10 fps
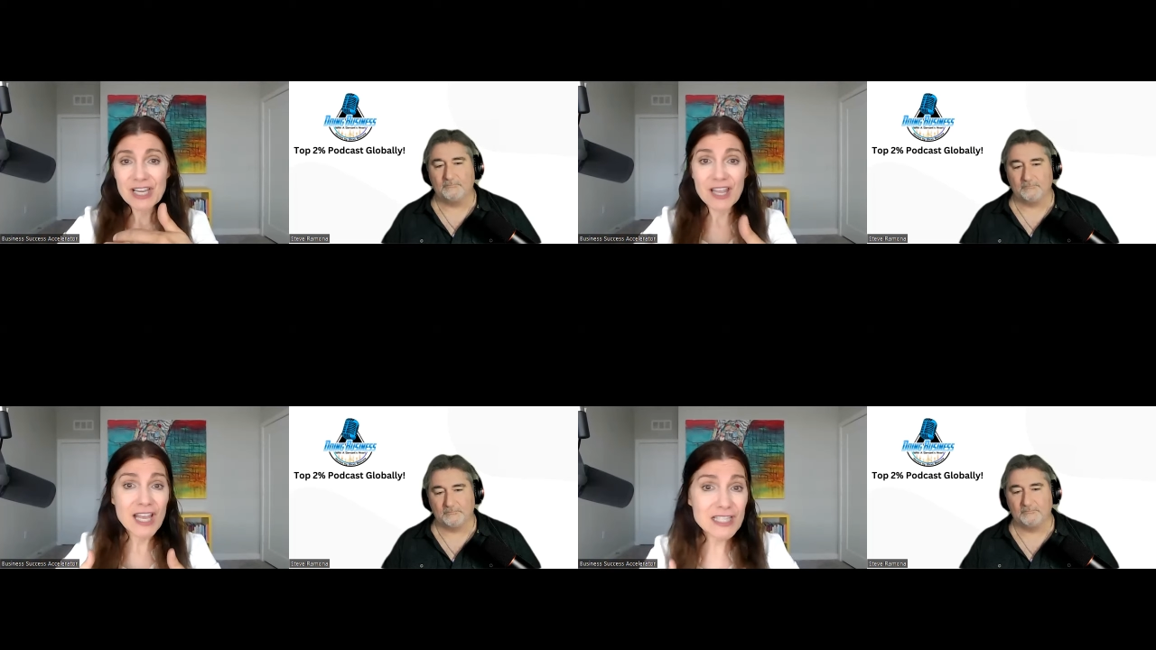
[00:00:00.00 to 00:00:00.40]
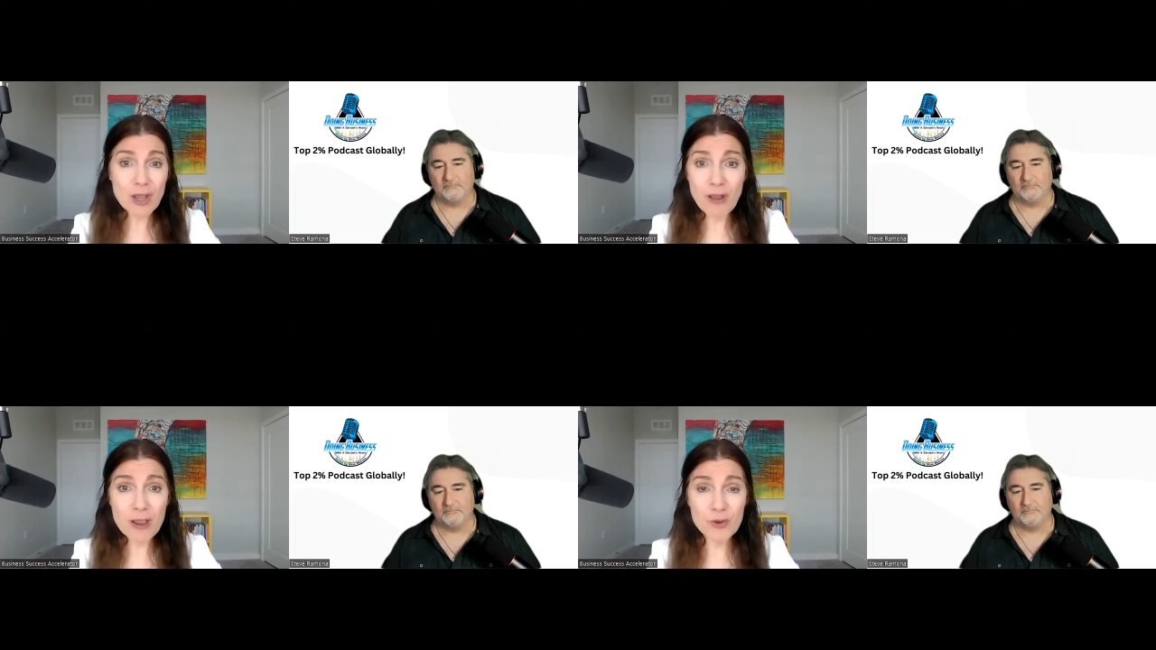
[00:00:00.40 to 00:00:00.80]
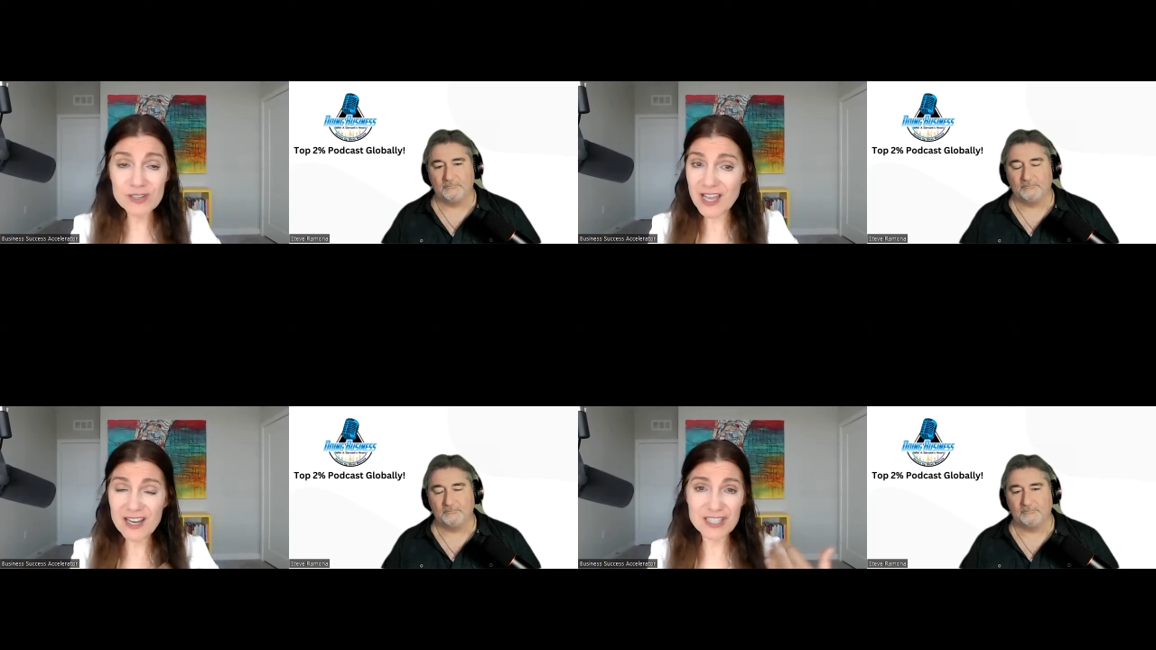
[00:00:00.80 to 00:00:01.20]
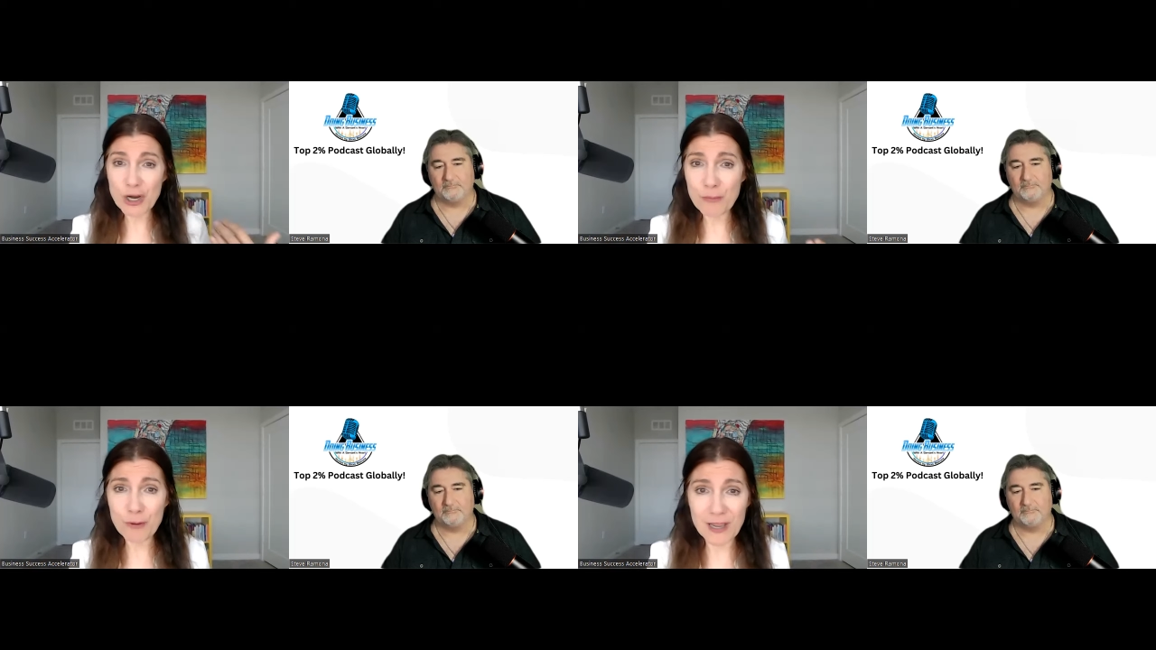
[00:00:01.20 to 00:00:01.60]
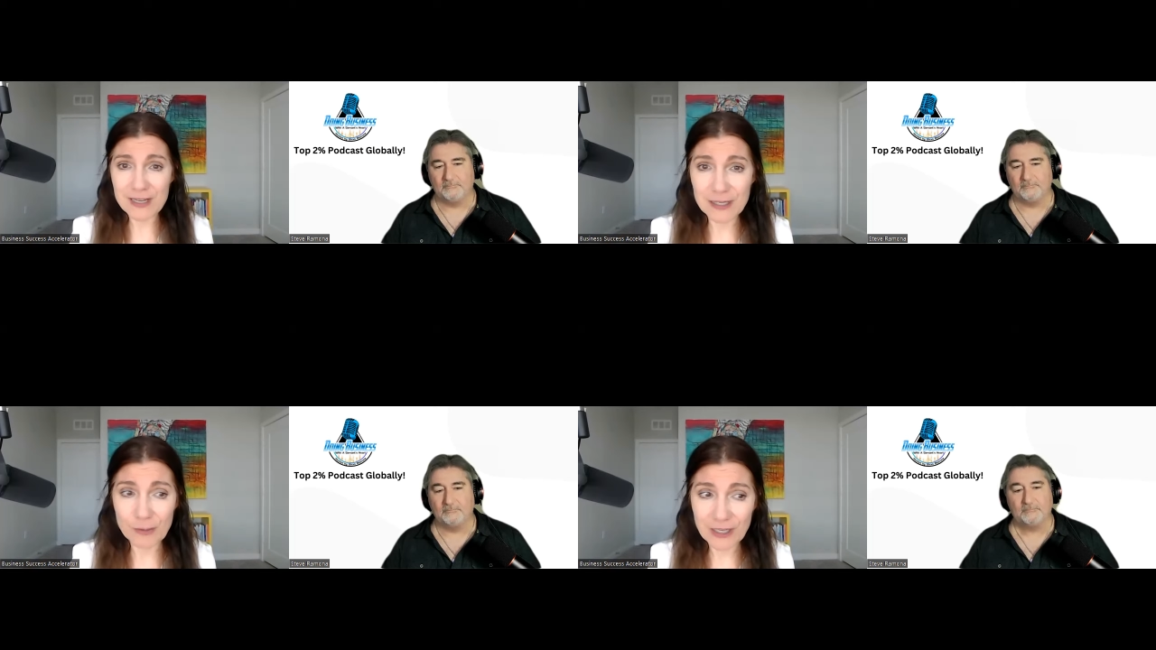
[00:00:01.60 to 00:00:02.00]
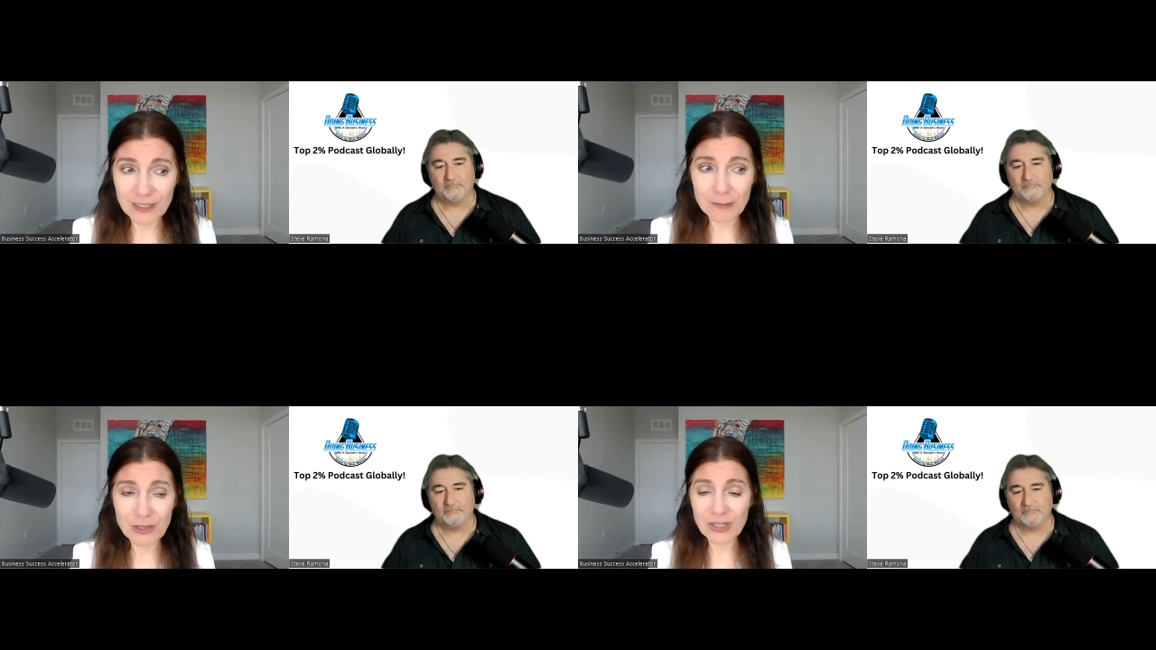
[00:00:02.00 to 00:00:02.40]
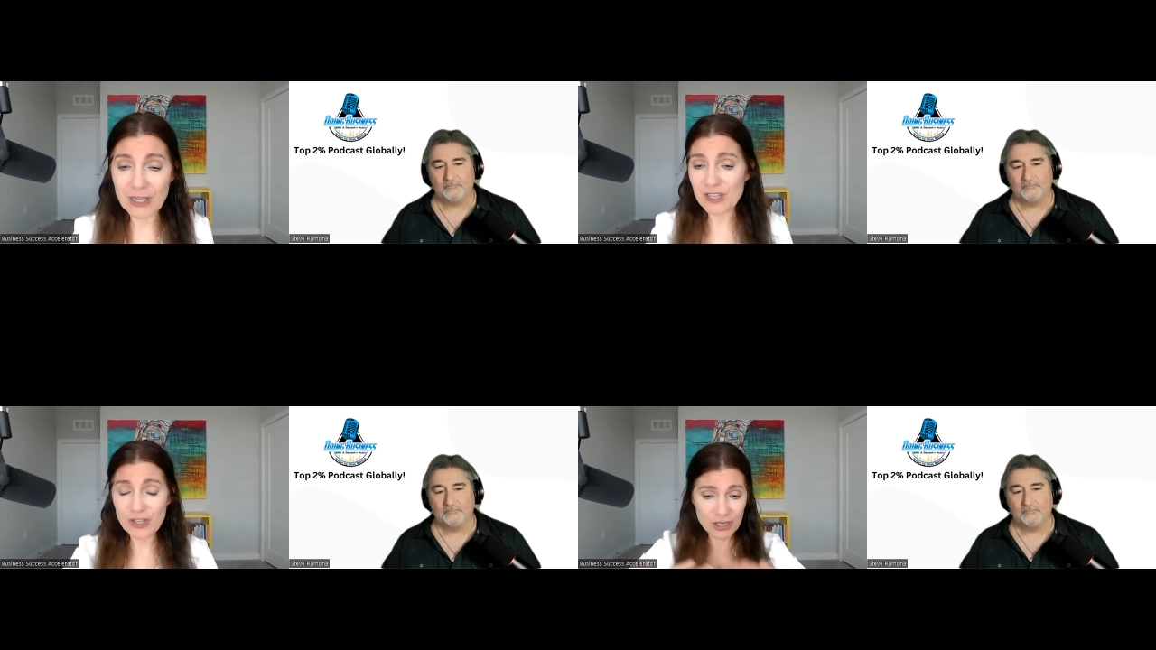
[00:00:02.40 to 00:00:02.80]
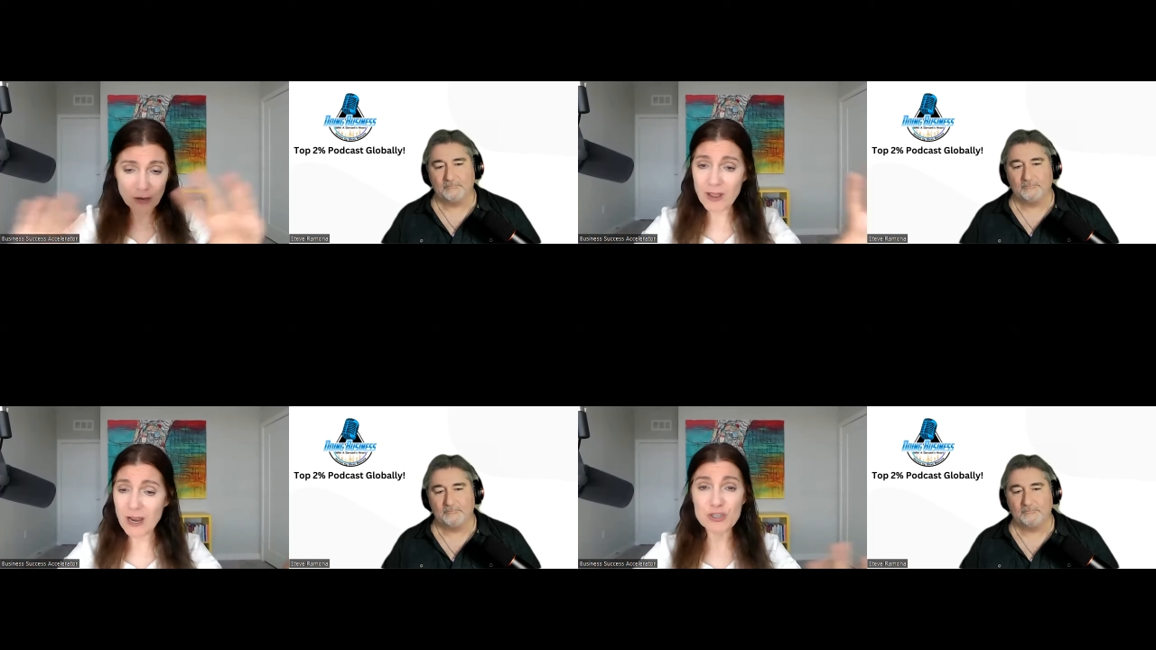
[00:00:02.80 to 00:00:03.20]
Speaker 1: And that's how I was. I had a terrible mindset when I came online. I thought, you know what?